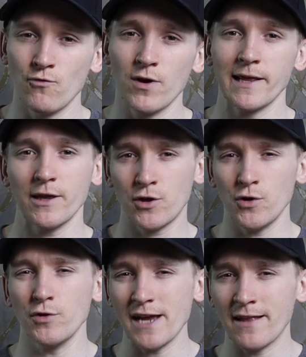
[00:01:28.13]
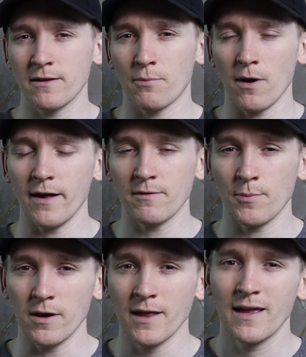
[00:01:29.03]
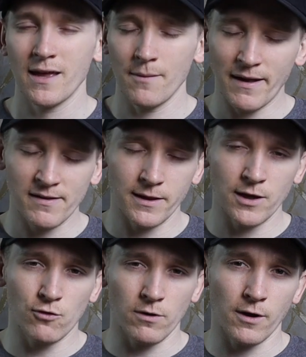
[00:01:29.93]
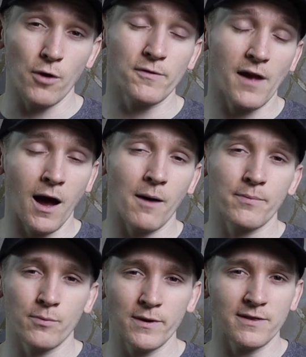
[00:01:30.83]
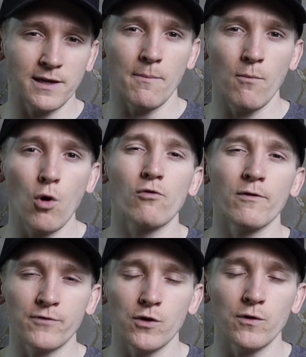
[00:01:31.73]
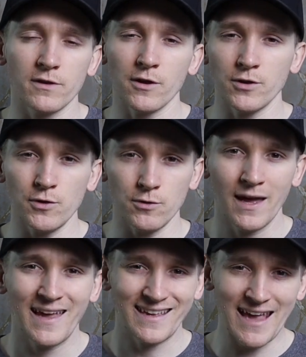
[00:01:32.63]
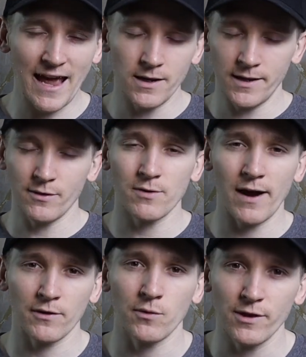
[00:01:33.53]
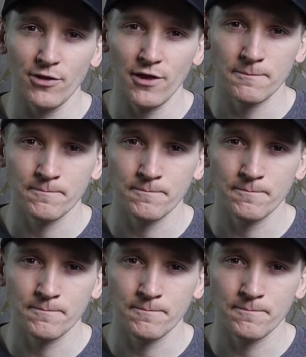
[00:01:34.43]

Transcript: really huge enterprise, but it basically goes up with the more reviews that you get and interact with.